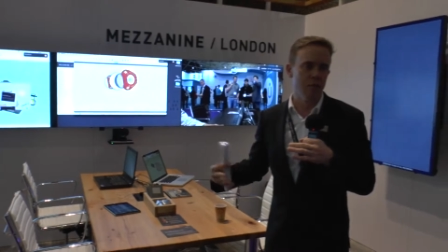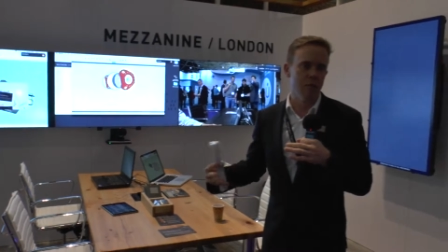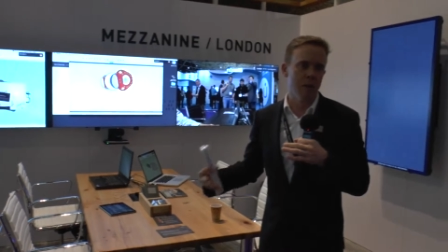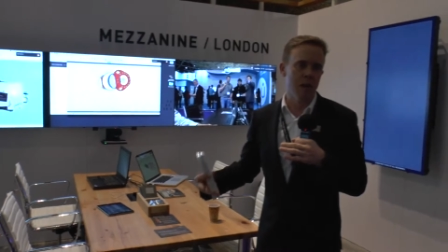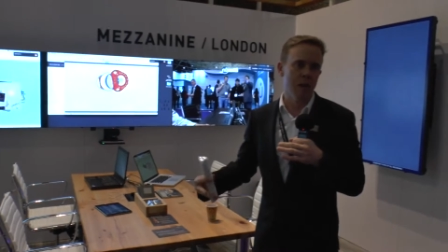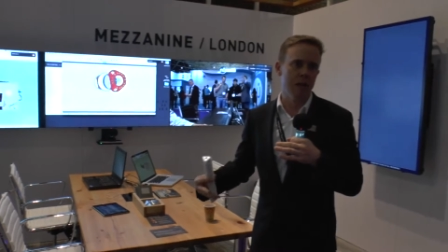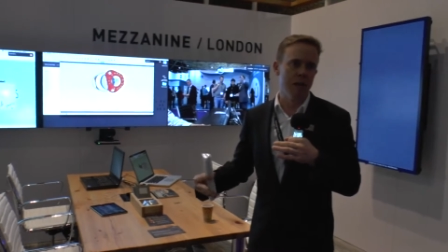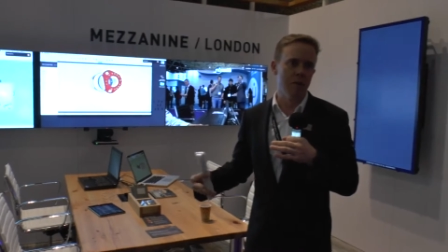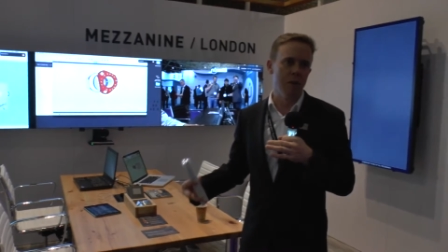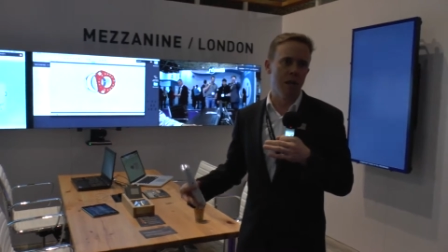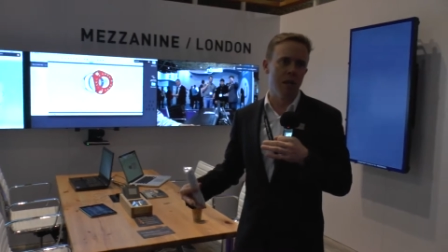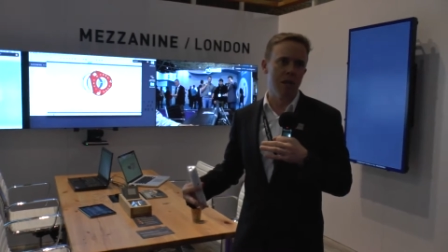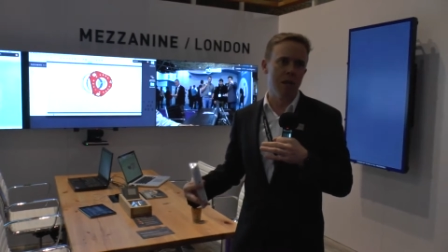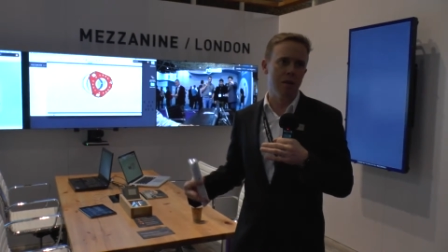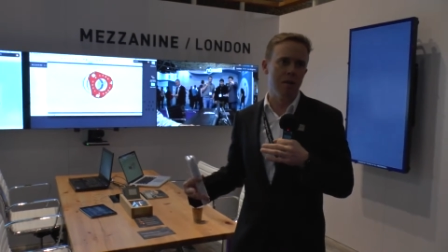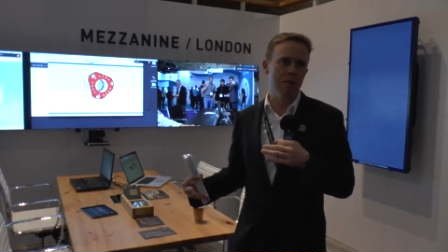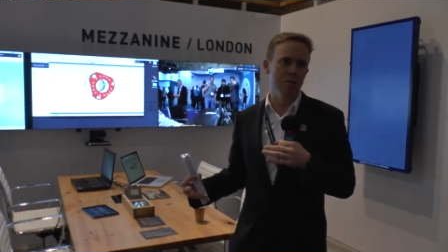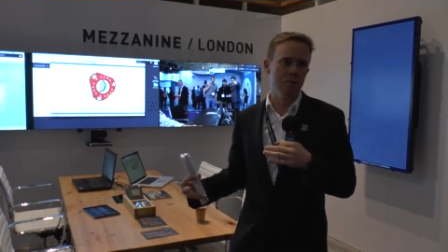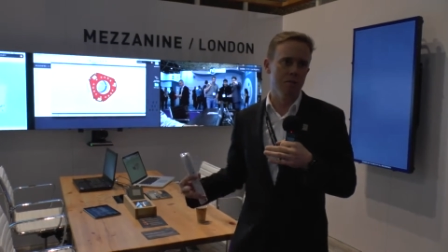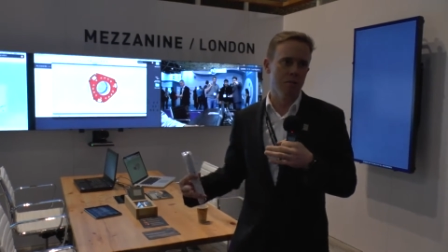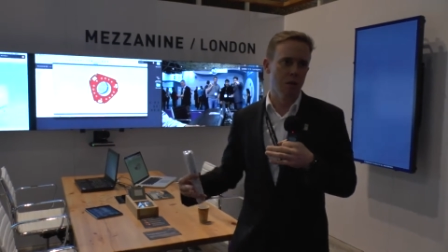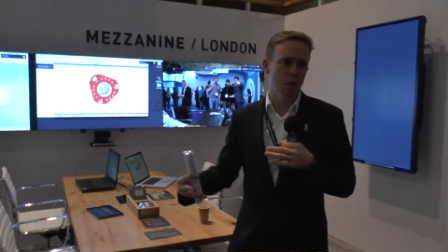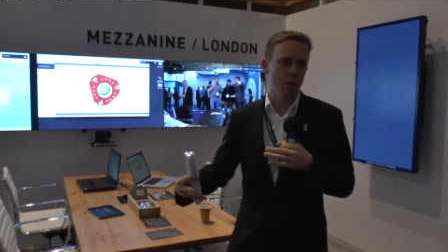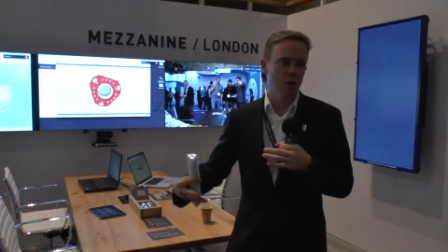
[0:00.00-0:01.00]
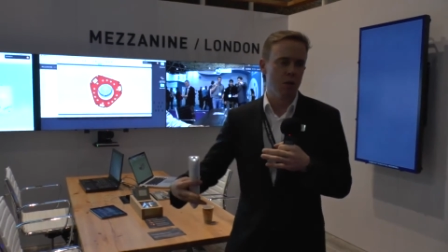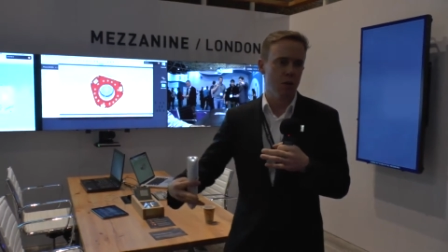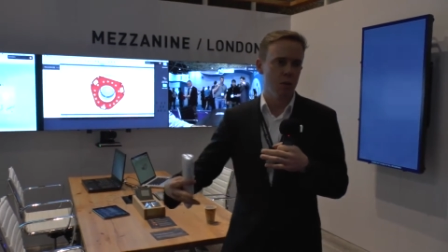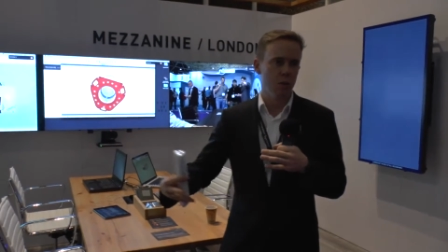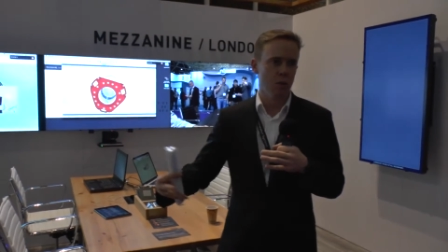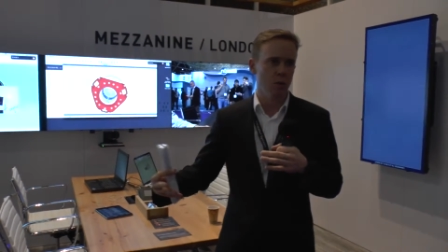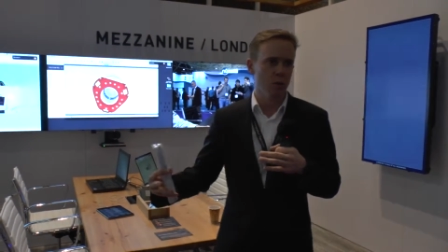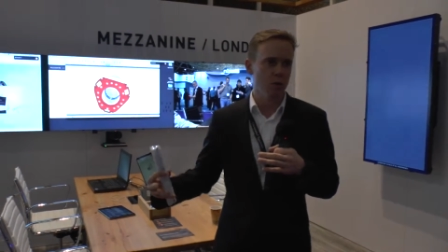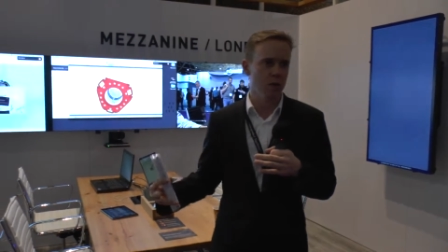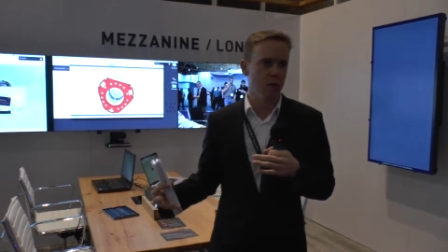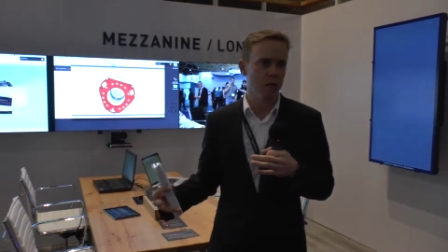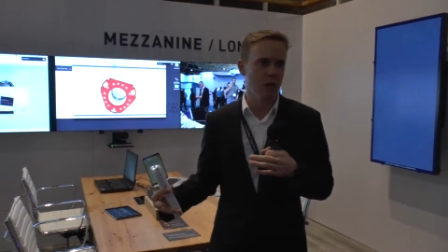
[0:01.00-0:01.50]
many
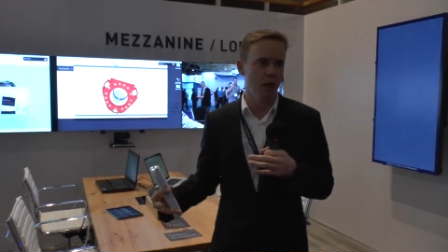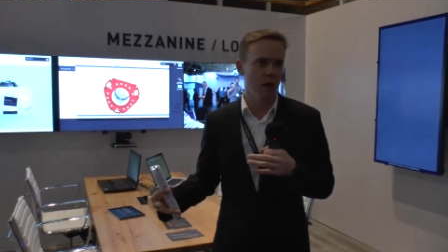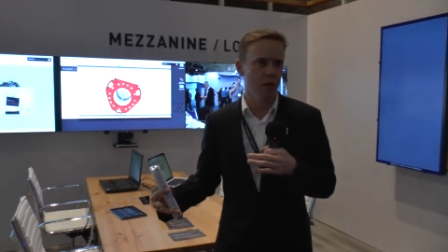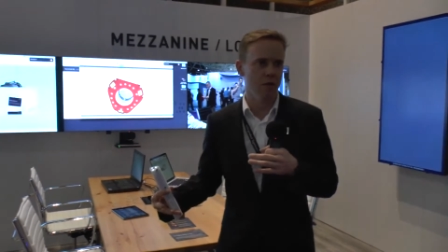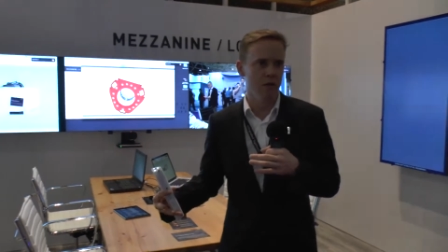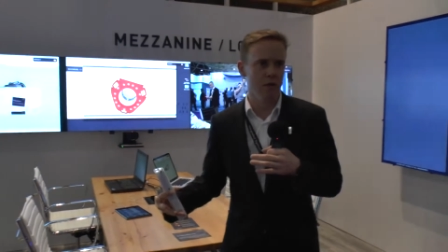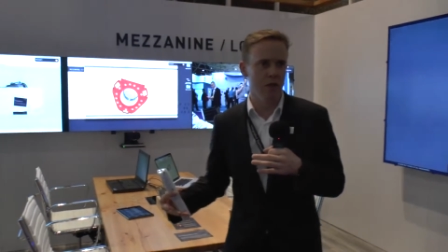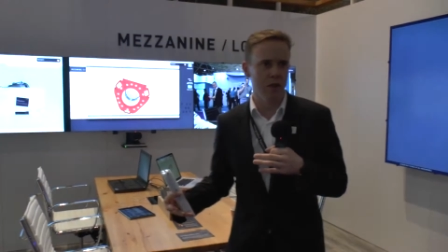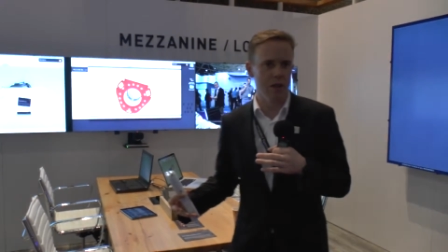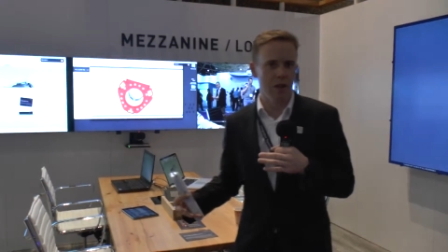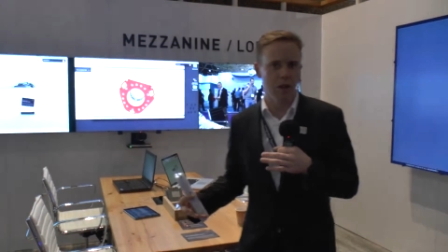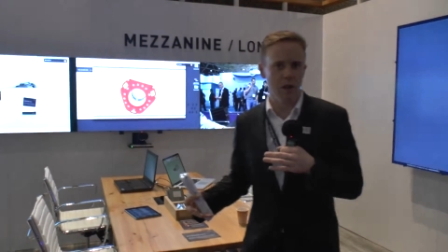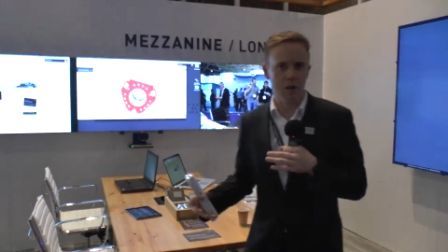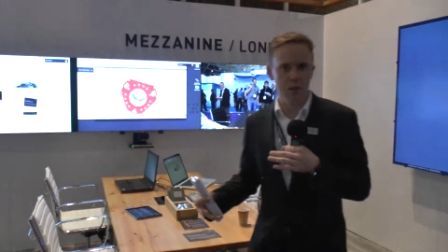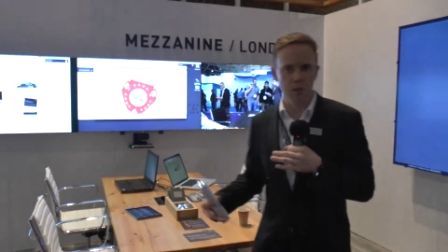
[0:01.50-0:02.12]
multiple concurrent video